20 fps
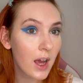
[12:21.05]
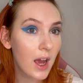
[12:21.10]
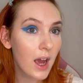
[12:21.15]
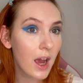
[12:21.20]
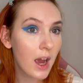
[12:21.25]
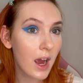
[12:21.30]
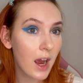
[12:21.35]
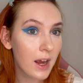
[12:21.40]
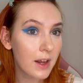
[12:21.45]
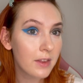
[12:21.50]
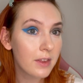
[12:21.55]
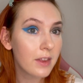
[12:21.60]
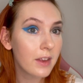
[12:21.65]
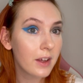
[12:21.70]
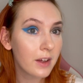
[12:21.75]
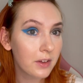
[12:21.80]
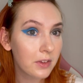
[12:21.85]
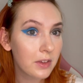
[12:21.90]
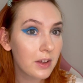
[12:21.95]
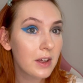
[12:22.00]
I
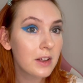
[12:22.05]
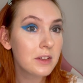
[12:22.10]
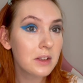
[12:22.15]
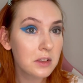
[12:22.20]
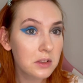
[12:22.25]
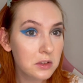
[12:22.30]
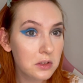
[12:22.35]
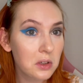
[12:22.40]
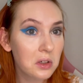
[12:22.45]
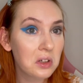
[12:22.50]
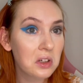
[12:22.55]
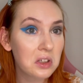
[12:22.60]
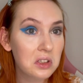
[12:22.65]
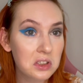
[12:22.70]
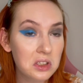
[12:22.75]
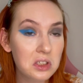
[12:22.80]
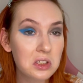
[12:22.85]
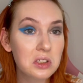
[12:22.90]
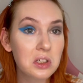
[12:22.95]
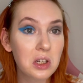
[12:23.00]
think that's as good as
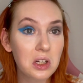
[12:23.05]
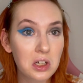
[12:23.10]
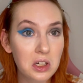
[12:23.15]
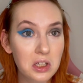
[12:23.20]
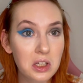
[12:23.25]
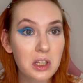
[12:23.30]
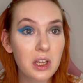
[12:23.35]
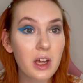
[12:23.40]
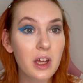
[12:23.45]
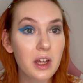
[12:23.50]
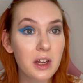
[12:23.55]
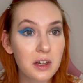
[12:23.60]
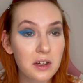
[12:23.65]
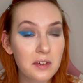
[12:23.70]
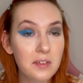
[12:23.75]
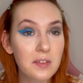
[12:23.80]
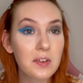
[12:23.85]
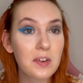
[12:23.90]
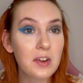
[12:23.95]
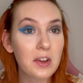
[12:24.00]
it's gonna
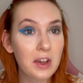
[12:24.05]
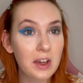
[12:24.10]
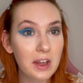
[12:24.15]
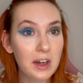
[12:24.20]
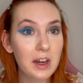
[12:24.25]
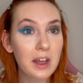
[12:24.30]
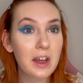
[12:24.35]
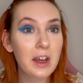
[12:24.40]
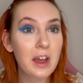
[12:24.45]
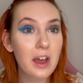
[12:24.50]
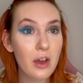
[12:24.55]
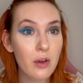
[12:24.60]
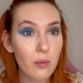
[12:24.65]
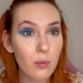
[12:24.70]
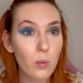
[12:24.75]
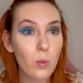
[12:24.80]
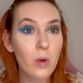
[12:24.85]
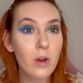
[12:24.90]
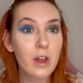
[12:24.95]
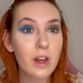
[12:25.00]
get, and I have
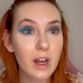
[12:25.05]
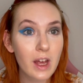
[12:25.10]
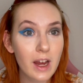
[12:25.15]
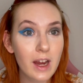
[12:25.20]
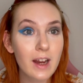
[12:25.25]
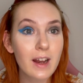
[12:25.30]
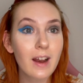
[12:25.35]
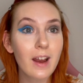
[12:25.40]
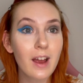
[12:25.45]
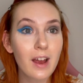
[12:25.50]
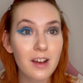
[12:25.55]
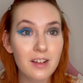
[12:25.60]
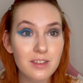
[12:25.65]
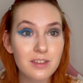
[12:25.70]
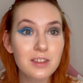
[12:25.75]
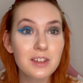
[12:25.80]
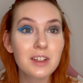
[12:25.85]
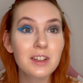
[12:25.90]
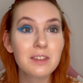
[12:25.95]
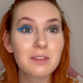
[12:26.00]
one eye left.